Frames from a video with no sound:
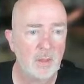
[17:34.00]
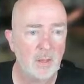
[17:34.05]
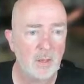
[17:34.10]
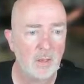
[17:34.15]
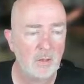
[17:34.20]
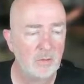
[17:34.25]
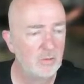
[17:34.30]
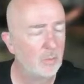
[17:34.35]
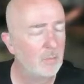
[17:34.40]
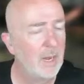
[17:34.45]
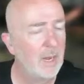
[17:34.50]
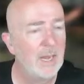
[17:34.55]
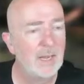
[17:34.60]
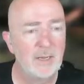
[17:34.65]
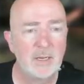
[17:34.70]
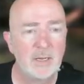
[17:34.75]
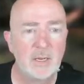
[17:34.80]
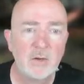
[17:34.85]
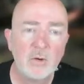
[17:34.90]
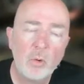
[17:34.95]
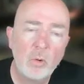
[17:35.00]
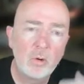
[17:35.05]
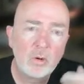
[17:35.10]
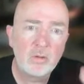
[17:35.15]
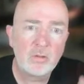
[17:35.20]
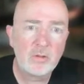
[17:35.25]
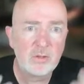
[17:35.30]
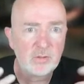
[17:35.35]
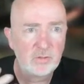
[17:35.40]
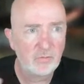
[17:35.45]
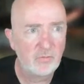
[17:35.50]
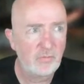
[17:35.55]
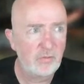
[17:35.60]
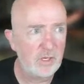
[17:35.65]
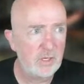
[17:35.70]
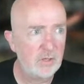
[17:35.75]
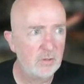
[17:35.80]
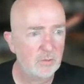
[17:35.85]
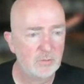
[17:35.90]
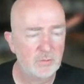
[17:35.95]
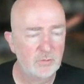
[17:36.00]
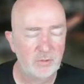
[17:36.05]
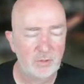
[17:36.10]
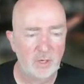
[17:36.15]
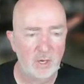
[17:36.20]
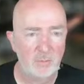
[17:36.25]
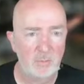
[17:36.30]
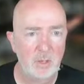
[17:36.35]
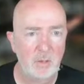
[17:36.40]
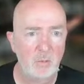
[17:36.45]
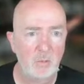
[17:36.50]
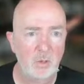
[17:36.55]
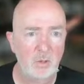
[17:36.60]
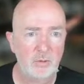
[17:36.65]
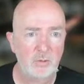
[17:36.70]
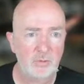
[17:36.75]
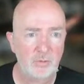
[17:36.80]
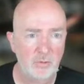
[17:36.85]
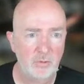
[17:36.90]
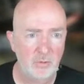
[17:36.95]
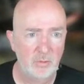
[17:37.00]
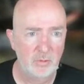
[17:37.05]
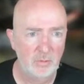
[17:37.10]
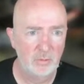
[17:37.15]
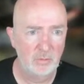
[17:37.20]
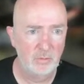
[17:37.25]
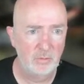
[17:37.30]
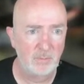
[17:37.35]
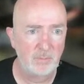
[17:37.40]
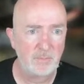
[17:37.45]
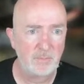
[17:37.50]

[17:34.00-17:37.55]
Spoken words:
So I'm adding in all of these fields that I may want to